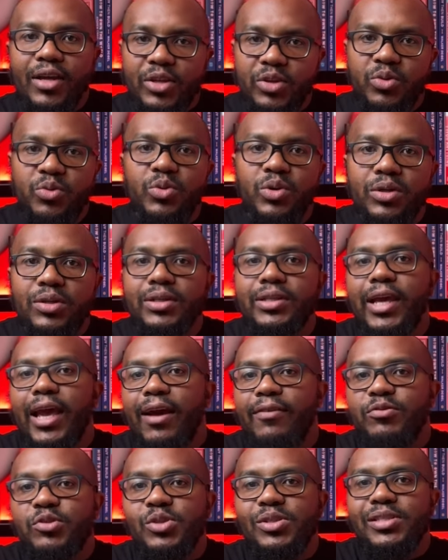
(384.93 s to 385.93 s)
you will
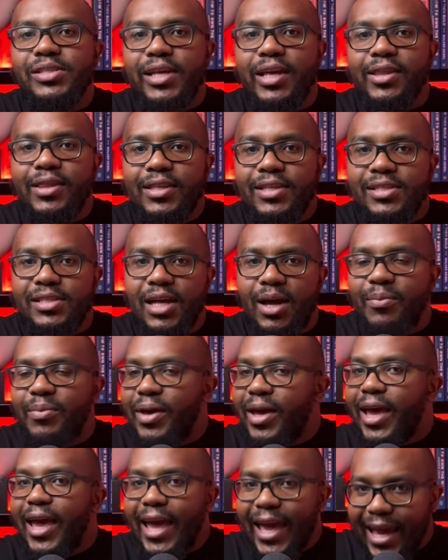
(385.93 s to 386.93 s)
have to set this up